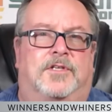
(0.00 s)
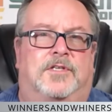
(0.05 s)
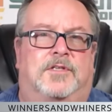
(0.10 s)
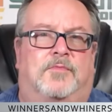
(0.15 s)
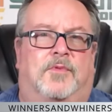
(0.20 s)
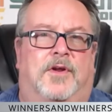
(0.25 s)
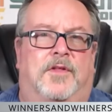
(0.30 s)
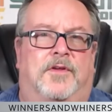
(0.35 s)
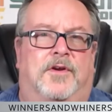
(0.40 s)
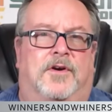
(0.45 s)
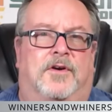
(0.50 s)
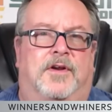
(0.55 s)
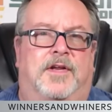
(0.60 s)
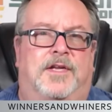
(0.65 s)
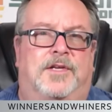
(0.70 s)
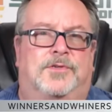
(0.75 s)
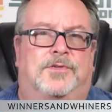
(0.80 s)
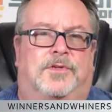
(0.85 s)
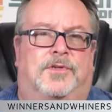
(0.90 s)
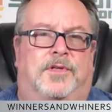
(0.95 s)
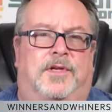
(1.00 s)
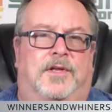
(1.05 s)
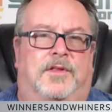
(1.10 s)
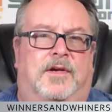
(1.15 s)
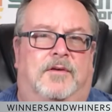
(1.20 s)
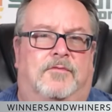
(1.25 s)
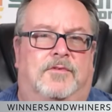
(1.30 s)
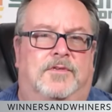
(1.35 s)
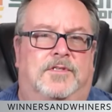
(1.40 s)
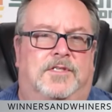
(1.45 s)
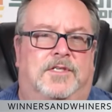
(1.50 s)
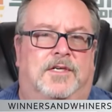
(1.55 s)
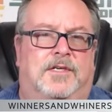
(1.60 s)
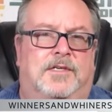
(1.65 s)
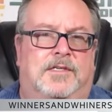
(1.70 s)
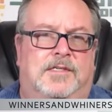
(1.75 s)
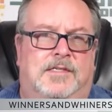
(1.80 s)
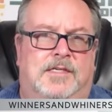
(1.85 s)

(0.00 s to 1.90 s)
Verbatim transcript: the spread there easily. That was uh,